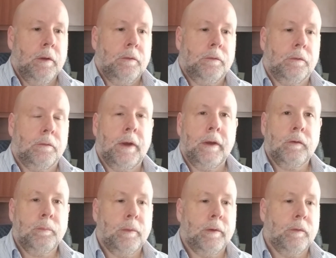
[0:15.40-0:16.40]
So
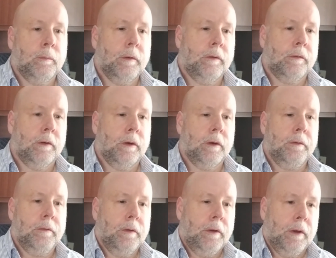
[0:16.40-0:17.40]
last month we
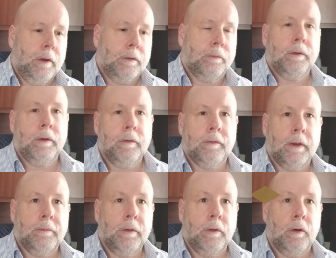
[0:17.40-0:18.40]
saw three hundred
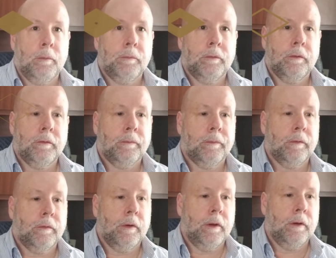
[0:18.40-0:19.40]
seventy homes listed for
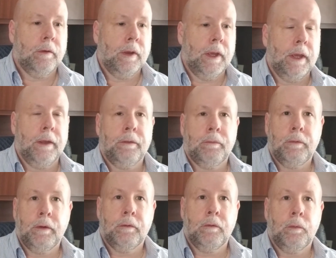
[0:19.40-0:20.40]
sale and
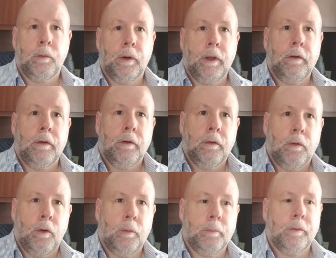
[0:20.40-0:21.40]
three hundred twenty
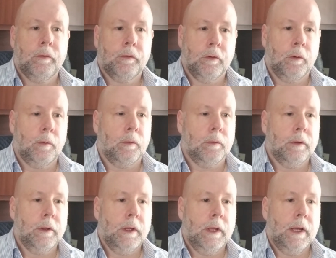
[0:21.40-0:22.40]
homes sold.
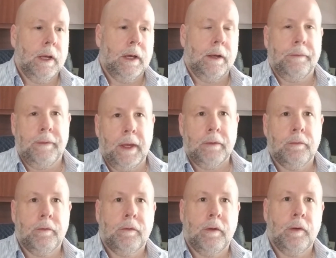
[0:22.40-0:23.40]
Uh, the
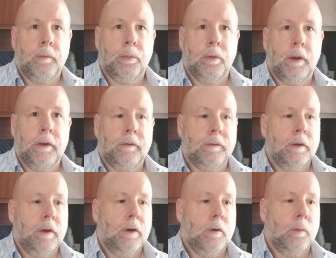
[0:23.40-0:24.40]
average selling price
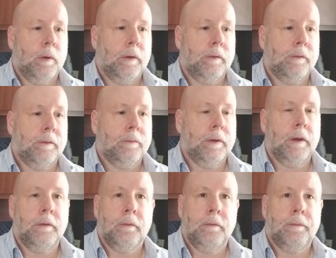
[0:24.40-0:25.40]
was three
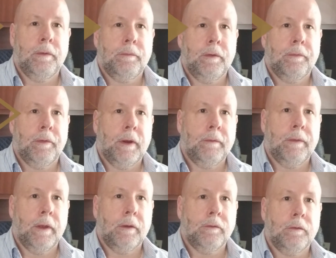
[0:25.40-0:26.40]
hundred fifty-five
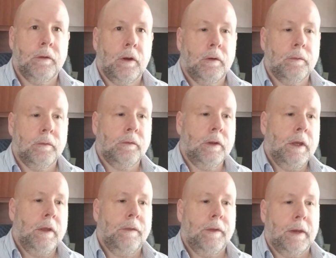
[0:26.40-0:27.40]
thousand dollars.
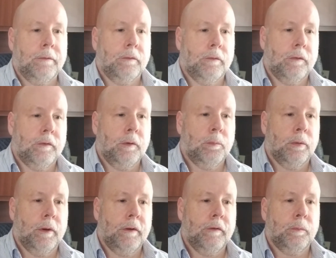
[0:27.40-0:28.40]
The average listing
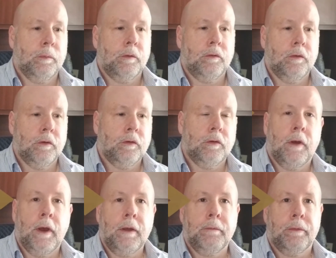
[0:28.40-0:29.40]
price was just
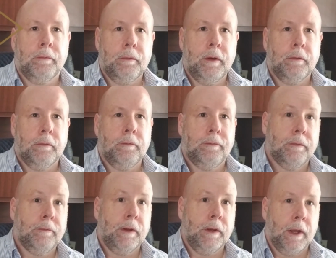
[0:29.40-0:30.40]
shy of three hundred
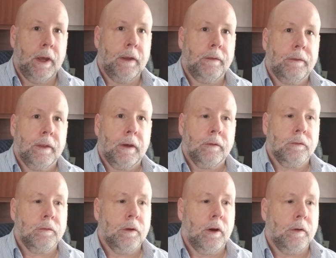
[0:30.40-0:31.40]
fifty-nine
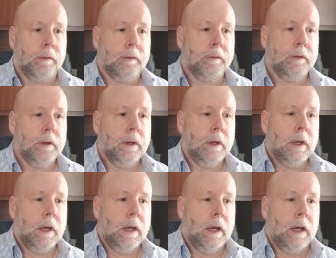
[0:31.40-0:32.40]
thousand dollars.
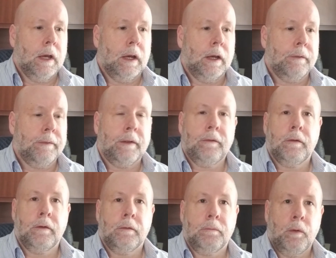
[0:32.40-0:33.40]
Uh, that's
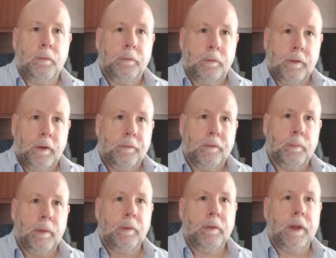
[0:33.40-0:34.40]
uh, homes were selling for
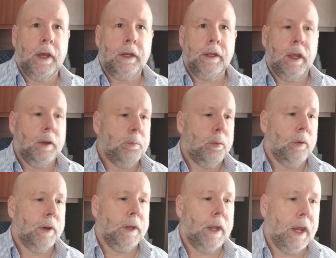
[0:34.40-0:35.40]
about ninety-eight
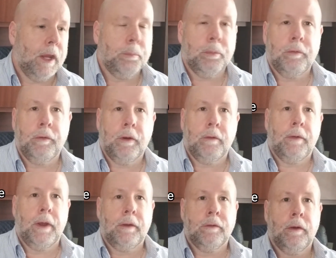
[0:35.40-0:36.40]
point eight percent of
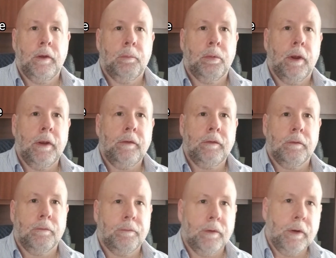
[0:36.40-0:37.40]
asking price,
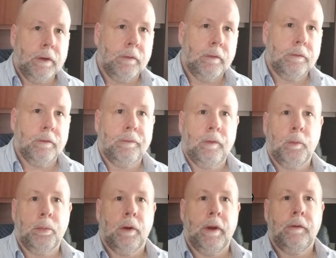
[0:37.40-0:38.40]
so very close to full
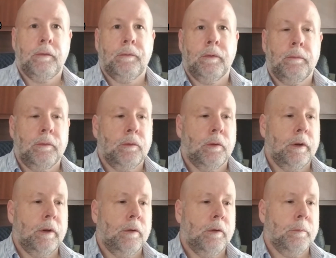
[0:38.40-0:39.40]
price for the
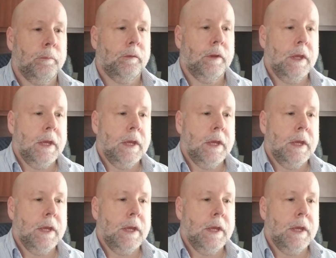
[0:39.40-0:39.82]
majority of homes.